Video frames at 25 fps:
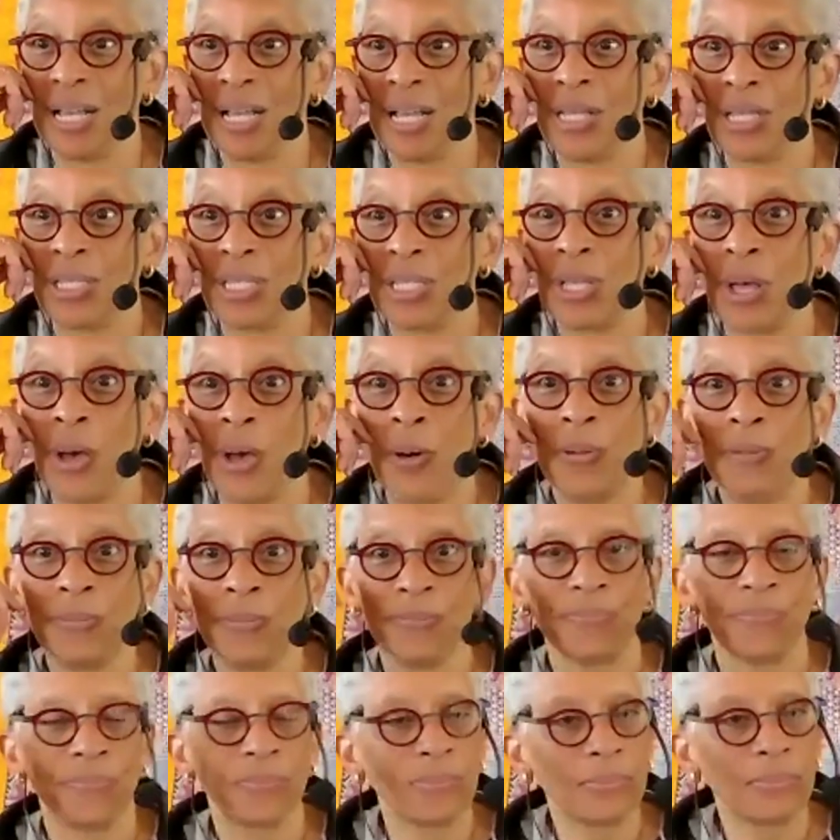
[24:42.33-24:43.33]
So
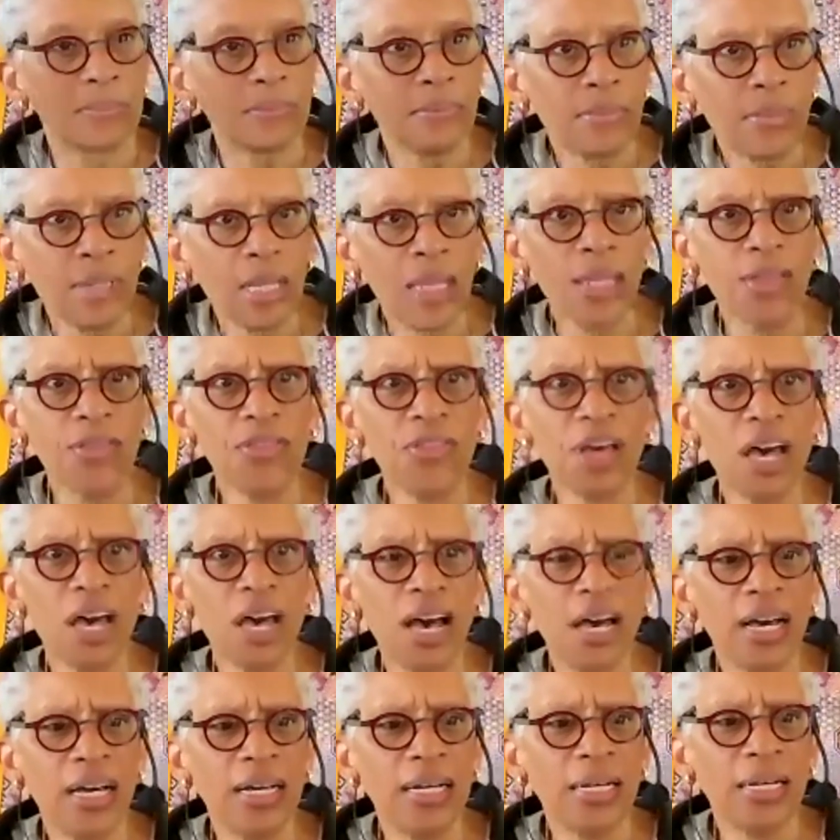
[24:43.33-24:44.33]

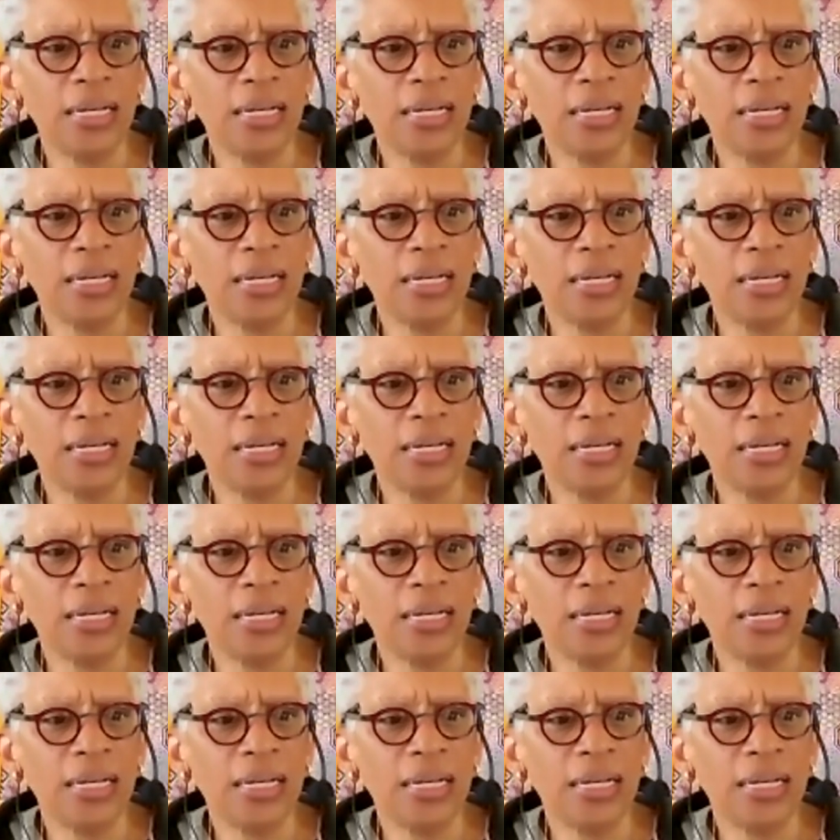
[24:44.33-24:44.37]
the